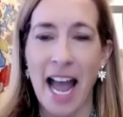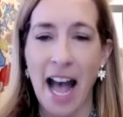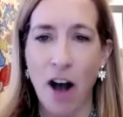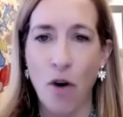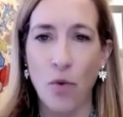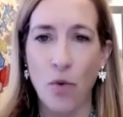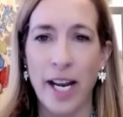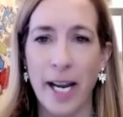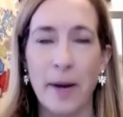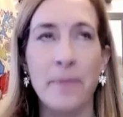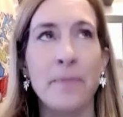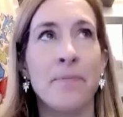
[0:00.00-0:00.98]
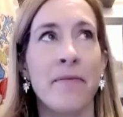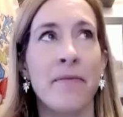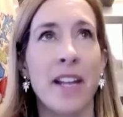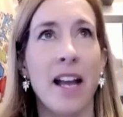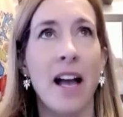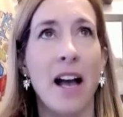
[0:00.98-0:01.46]
how we
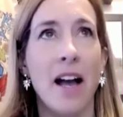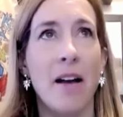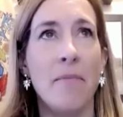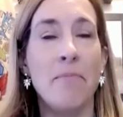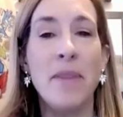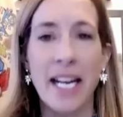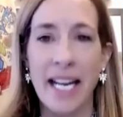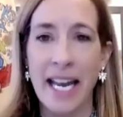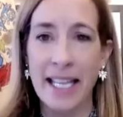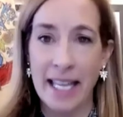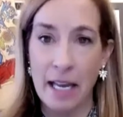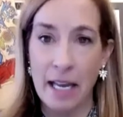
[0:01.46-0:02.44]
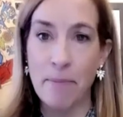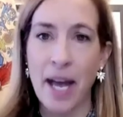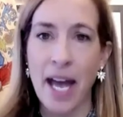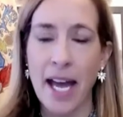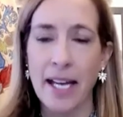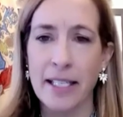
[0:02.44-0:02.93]
mitigate the
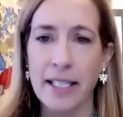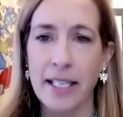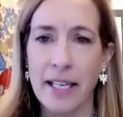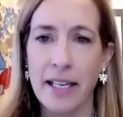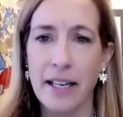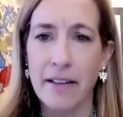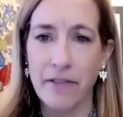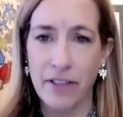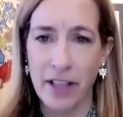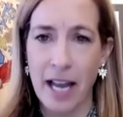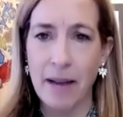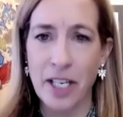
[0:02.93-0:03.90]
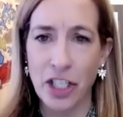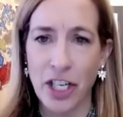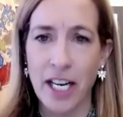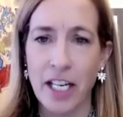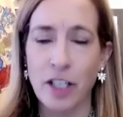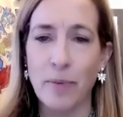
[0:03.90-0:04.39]
impact of climate
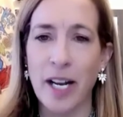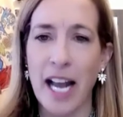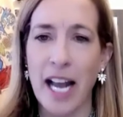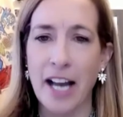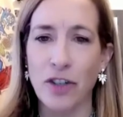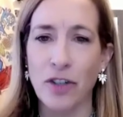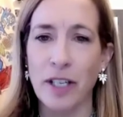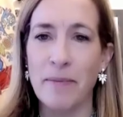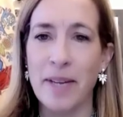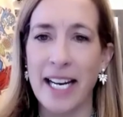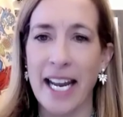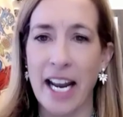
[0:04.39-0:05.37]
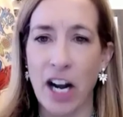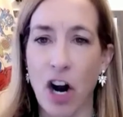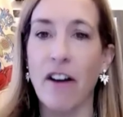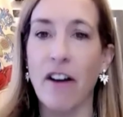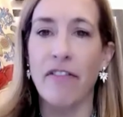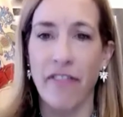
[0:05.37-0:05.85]
change, but actually mitigate
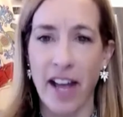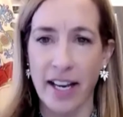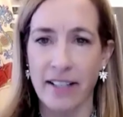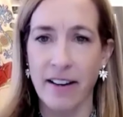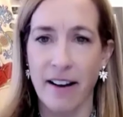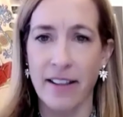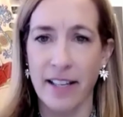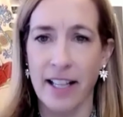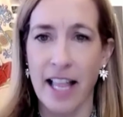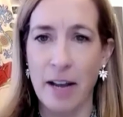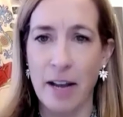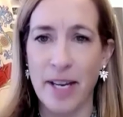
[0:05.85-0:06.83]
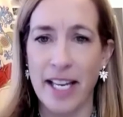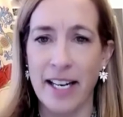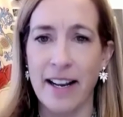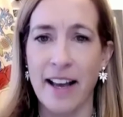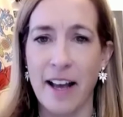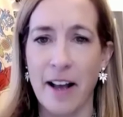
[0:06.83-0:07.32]
our effect on the
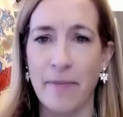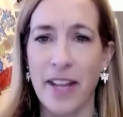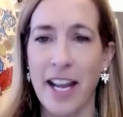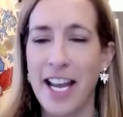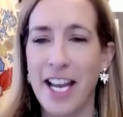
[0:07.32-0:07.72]
climate. Picatinny